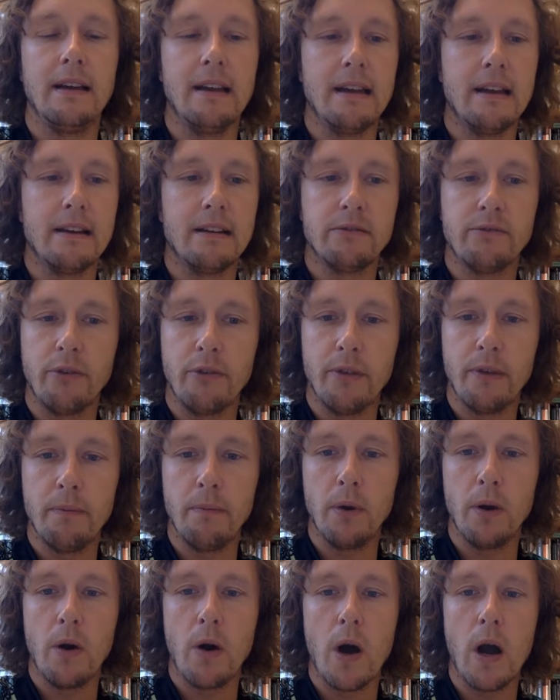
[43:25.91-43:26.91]
Here's from the
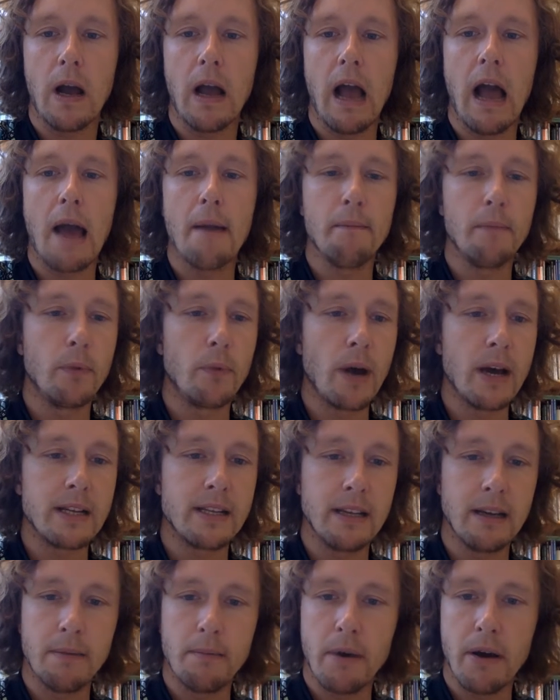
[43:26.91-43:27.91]
blog. I'm
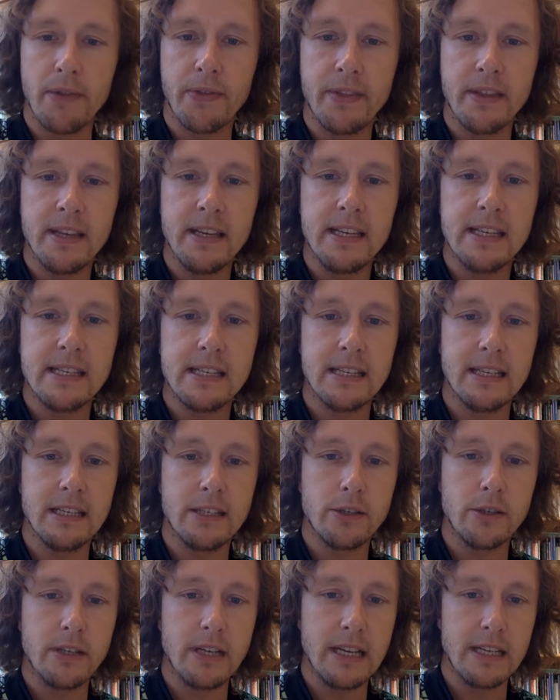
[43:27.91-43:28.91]
writing about this in
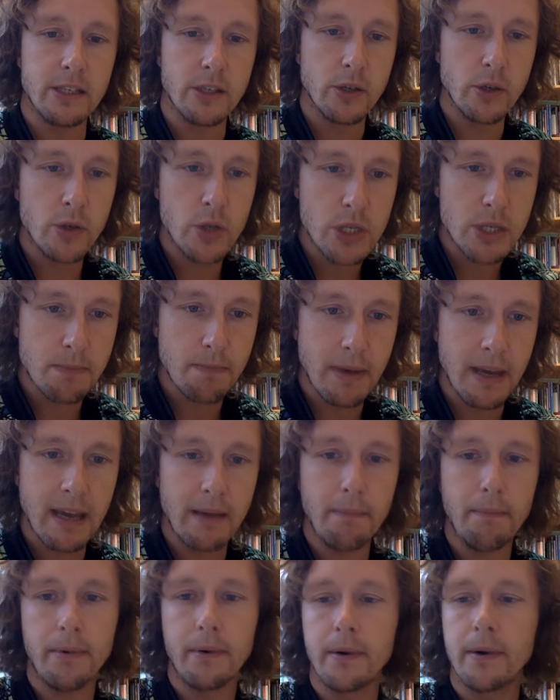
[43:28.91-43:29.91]
today's
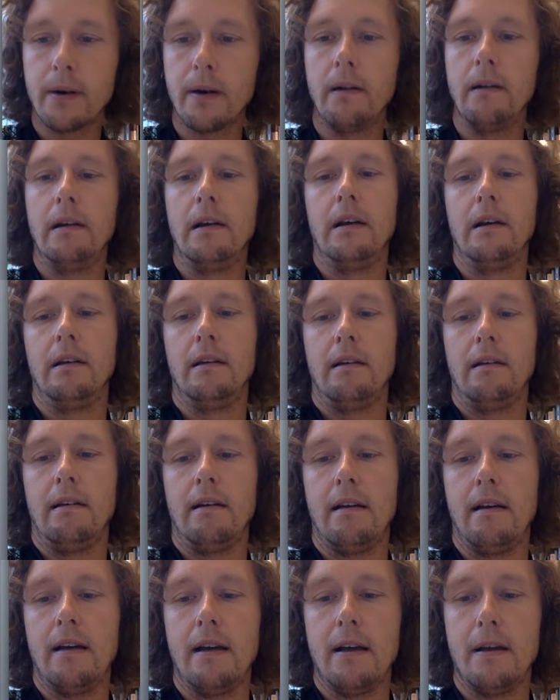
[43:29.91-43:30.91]
newspaper.
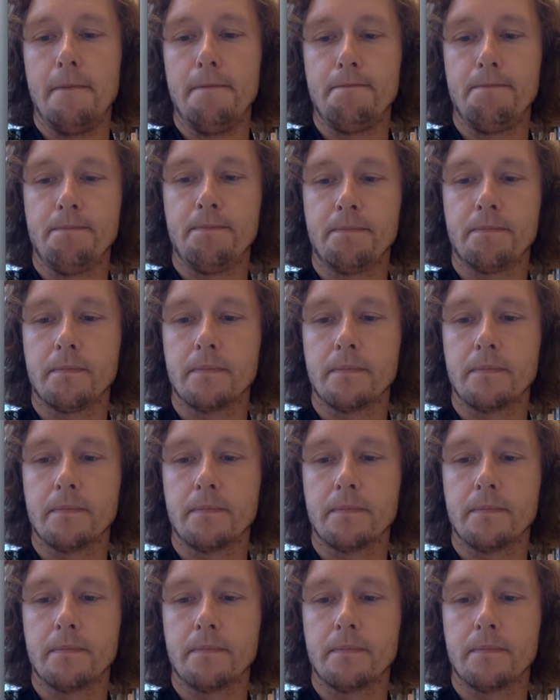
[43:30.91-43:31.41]
Where